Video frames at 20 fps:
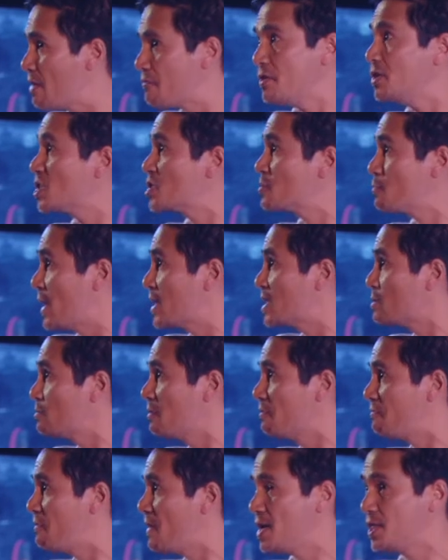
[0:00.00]
in the spectrum of
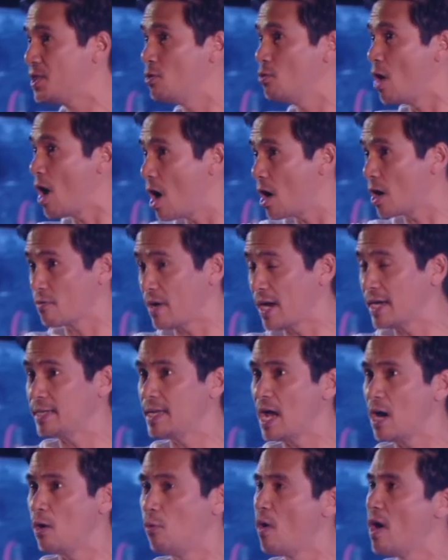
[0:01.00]
faith you are right
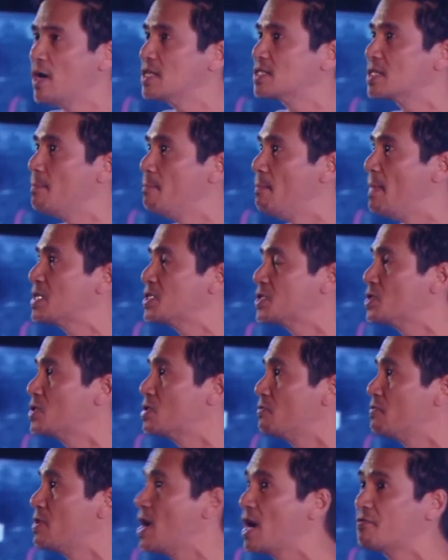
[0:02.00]
now, what is the message
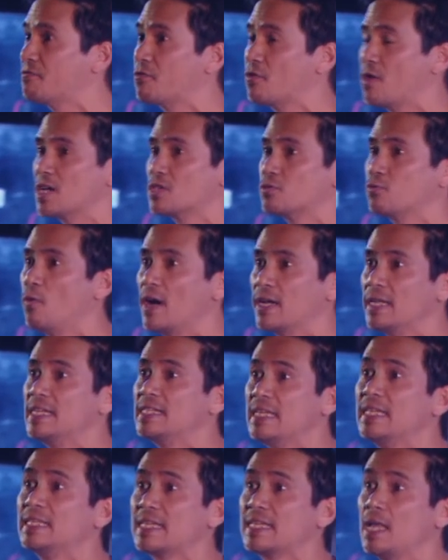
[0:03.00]
of God for us? What is
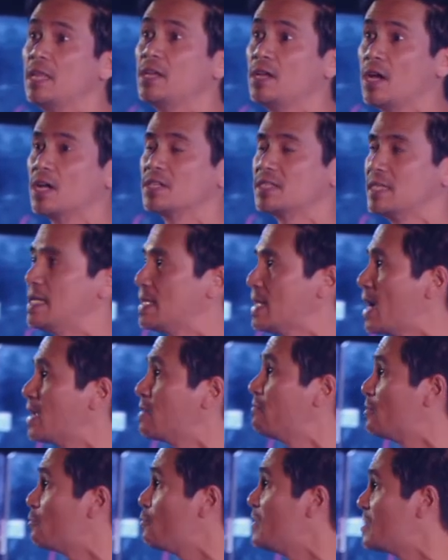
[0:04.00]
he telling us in light of
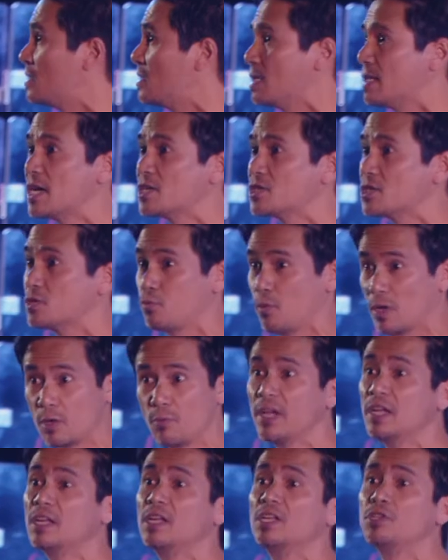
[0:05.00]
the recent elections? What are we
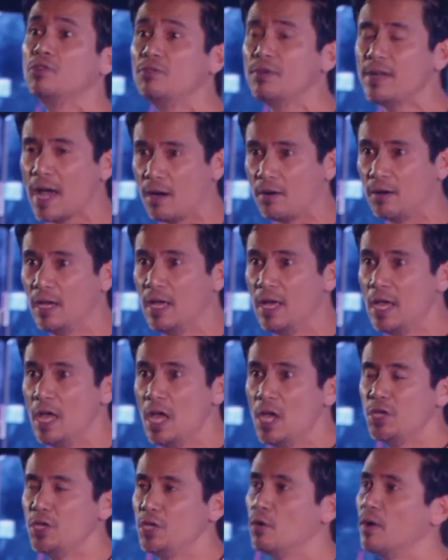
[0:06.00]
going to do now?
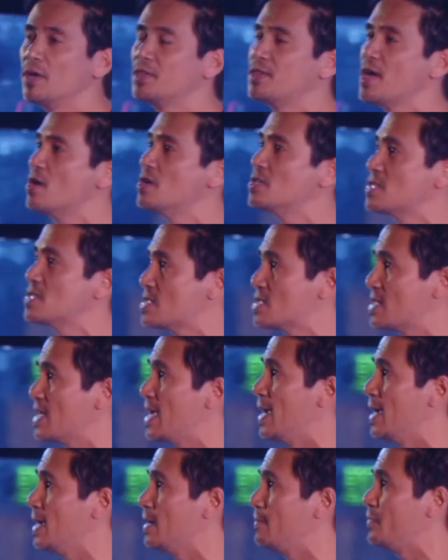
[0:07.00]
You know what? There is this
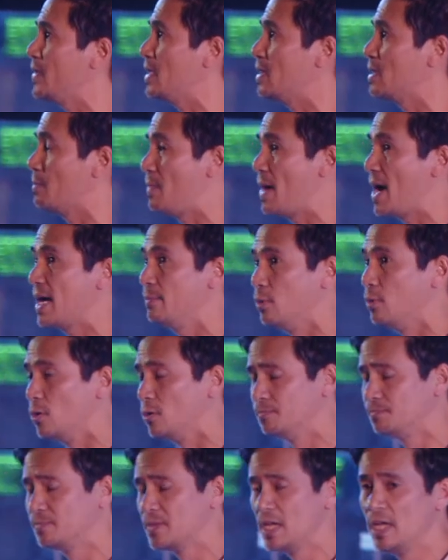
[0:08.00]
thing in the
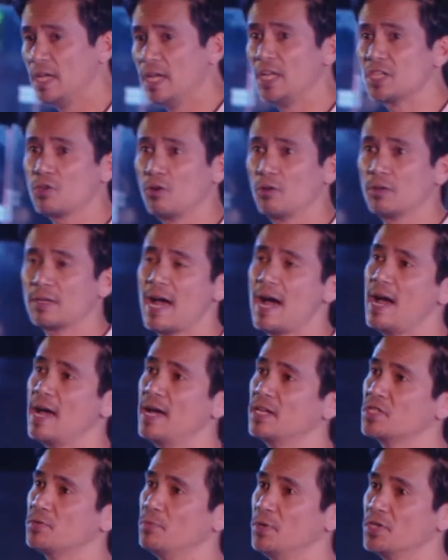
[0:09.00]
Bible, it's called
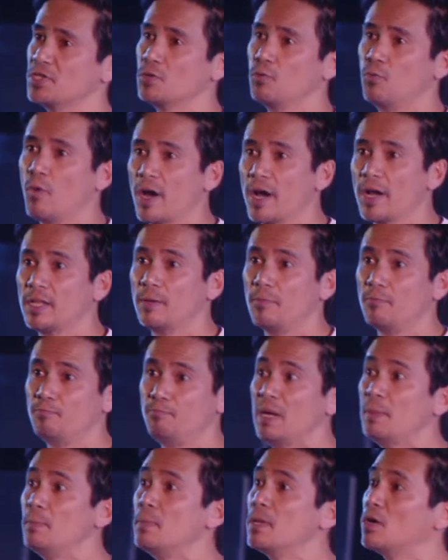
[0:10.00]
chiasmus, where the
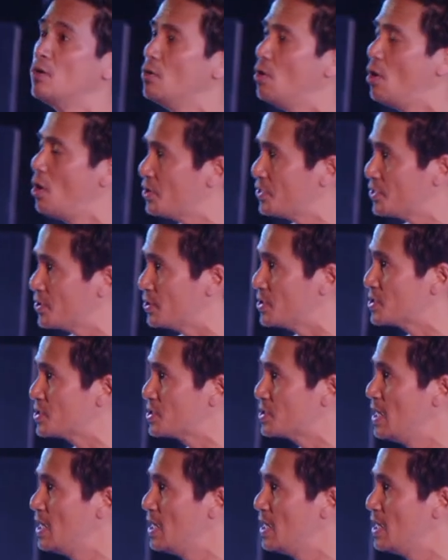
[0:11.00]
biblical authors